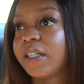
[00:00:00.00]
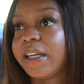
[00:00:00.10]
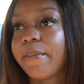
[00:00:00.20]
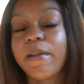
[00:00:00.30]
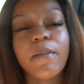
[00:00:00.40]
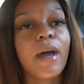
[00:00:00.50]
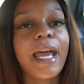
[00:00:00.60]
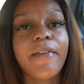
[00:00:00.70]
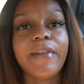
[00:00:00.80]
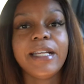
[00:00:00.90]
that people
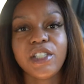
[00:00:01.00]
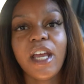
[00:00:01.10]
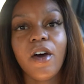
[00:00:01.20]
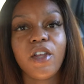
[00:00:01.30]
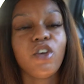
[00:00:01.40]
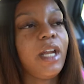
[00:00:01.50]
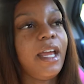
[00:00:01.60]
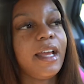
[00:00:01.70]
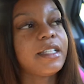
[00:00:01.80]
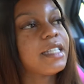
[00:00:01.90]
have in jail, you
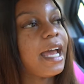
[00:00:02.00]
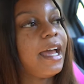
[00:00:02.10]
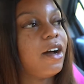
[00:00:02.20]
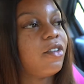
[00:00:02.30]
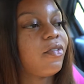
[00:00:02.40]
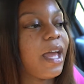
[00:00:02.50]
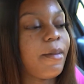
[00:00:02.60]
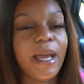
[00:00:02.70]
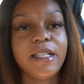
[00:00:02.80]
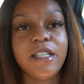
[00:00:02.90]
didn't get to have
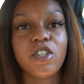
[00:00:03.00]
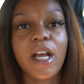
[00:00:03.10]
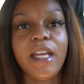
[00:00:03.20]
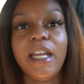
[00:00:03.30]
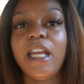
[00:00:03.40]
at basic training,